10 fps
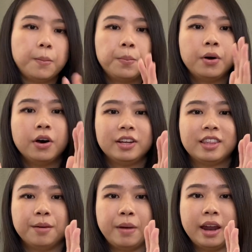put
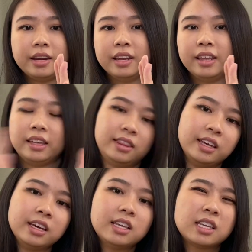the mannequin like
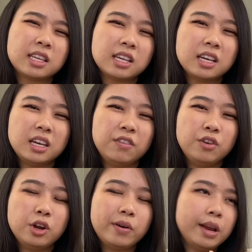this, if
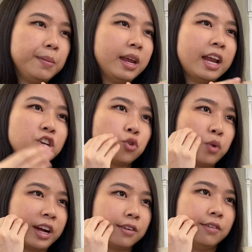you know what I mean, and
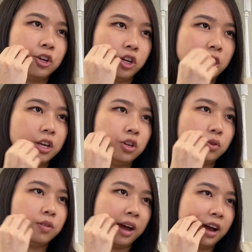direct vision and
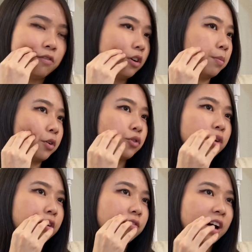do that for number
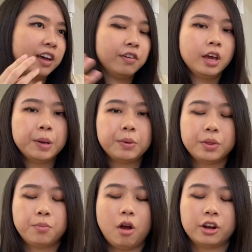3 and 5. But
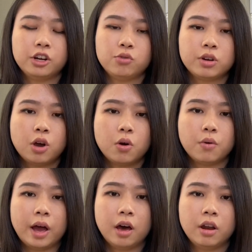the proctors would go
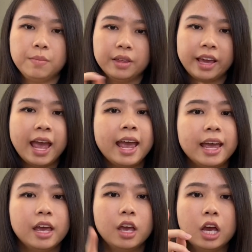around and be like,
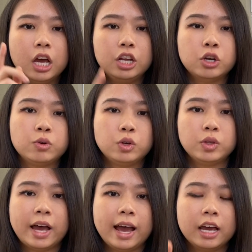hey, don't do
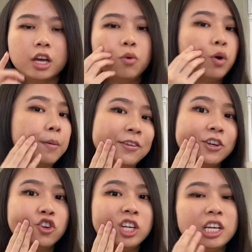that. What about the
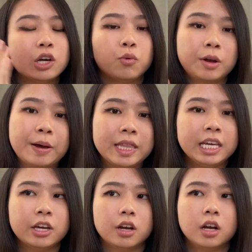cheek? What about
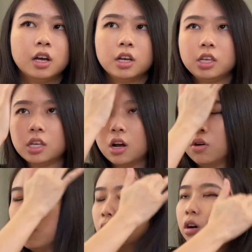the ear?
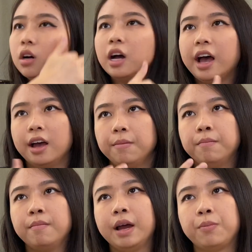So
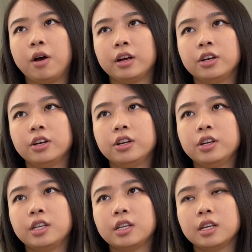my
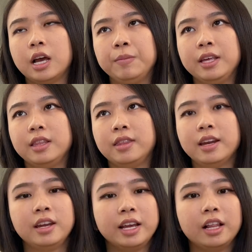proctors, I mean, they
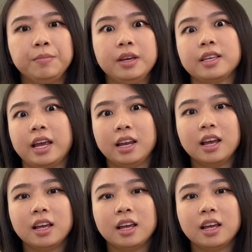didn't yell at me because I